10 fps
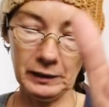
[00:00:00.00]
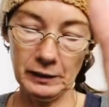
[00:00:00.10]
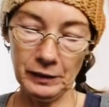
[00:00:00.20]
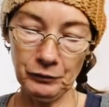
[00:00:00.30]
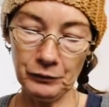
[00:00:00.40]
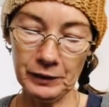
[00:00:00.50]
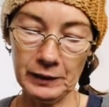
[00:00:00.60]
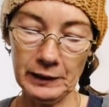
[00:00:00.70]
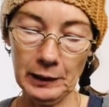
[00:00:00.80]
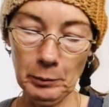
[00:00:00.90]

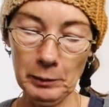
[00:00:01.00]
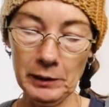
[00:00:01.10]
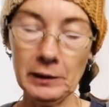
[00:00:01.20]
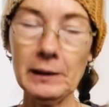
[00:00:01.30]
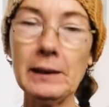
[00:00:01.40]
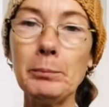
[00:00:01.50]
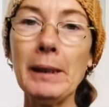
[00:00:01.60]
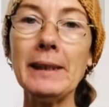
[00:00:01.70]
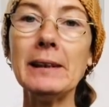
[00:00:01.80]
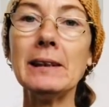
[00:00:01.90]
different liminal
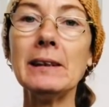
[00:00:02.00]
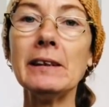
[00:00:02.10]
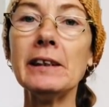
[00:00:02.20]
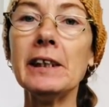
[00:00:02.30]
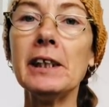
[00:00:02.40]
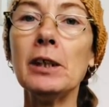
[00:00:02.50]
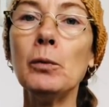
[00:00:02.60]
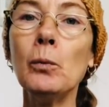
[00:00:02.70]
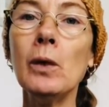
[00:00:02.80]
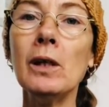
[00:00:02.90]
spaces and
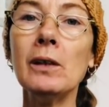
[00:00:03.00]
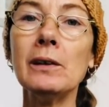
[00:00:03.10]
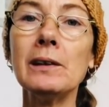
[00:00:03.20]
hidden worlds.